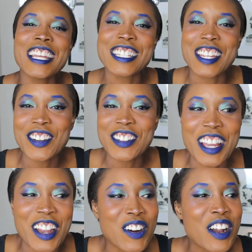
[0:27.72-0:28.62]
that don't
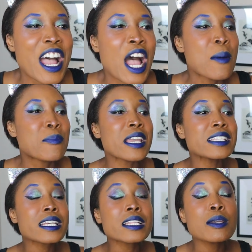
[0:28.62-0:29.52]
know,
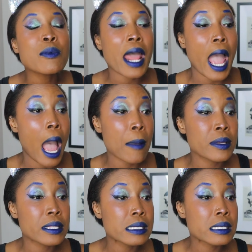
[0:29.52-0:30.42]
Basically what
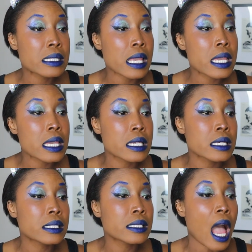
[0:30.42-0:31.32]
happens
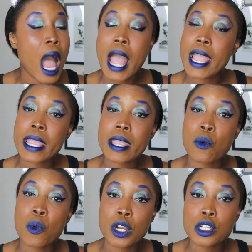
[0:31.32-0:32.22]
is I
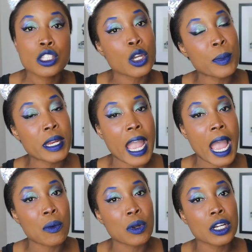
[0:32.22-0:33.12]
work so many
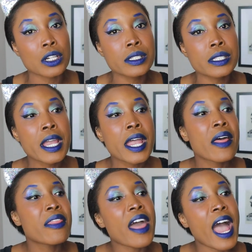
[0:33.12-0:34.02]
hours
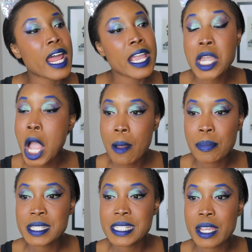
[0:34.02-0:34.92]
that I
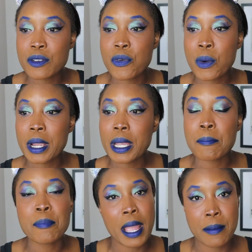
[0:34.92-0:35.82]
compensate for
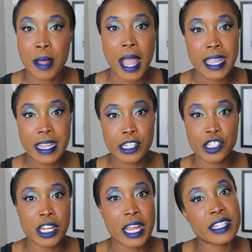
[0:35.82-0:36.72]
it by buying
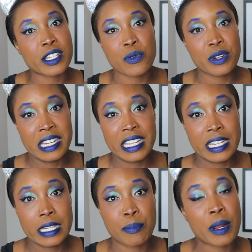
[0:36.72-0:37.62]
shit I don't
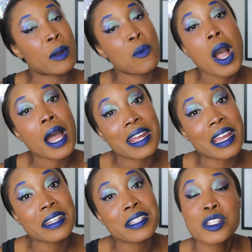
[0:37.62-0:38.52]
need, but I want
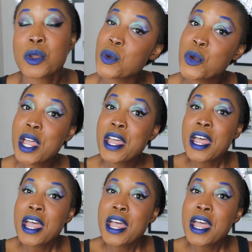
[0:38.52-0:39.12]
it. So